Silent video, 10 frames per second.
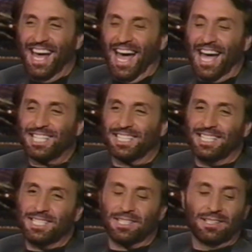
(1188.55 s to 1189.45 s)
Actually,
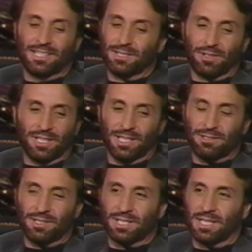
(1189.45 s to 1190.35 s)
he's a, he's a very
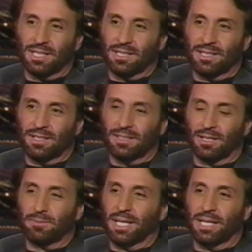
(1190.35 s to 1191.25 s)
interesting uh,
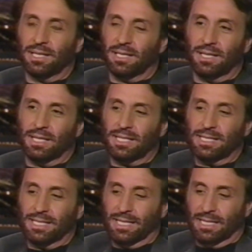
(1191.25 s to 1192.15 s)
young man, and
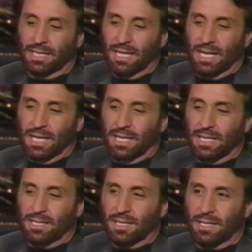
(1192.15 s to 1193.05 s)
uh,
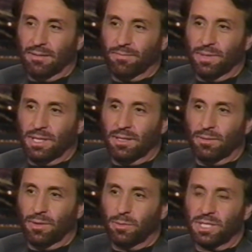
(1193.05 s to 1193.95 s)
He, uh, he,
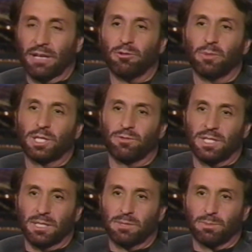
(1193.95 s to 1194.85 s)
he was never much for
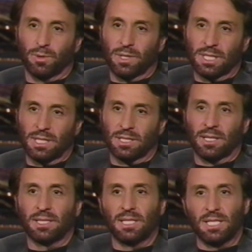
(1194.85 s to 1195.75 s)
team sports. He doesn't
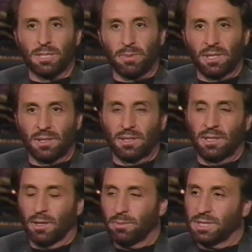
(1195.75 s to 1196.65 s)
like the discipline,
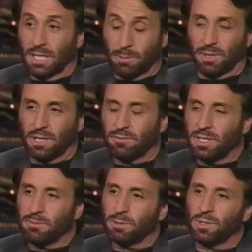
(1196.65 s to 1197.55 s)
uh, discipline of
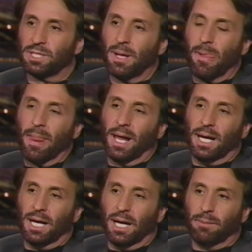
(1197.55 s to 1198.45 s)
team sports.
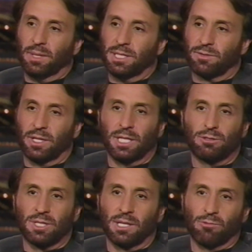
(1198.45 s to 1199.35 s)
Uh, he's very
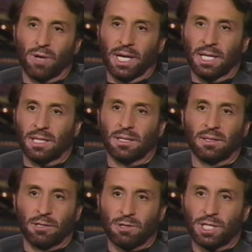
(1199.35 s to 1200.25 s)
interested in writing and
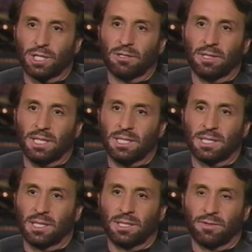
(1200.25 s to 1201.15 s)
literature, and he's, he's